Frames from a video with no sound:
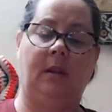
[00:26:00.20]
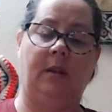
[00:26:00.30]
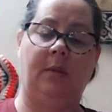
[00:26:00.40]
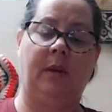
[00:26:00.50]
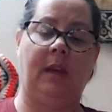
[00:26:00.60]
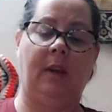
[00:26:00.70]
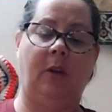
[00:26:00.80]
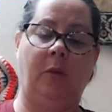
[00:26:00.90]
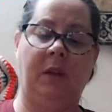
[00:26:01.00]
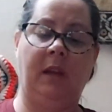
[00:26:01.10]
tired when I get
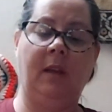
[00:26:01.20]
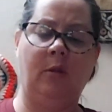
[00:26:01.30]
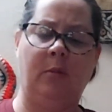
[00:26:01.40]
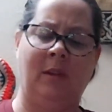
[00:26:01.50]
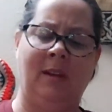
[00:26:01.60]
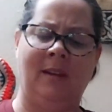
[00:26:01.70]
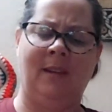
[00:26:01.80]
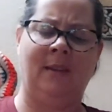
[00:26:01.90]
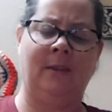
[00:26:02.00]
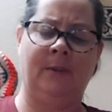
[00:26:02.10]
home. And I get home at
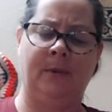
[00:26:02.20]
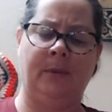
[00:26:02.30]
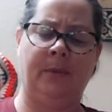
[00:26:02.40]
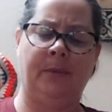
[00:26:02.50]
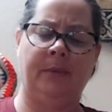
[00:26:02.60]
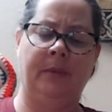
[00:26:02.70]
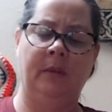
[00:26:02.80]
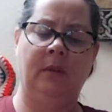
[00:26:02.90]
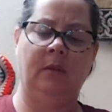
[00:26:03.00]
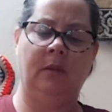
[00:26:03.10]
9, so,
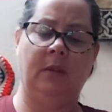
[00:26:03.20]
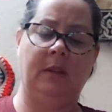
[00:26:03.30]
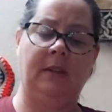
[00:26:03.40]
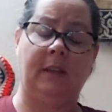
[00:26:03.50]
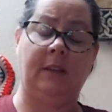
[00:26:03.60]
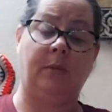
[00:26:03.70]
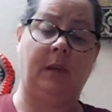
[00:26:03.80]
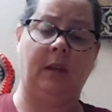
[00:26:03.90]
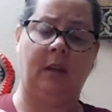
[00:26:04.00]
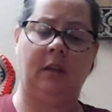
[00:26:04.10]
or at least last week
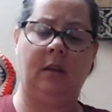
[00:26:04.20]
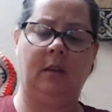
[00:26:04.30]
I did.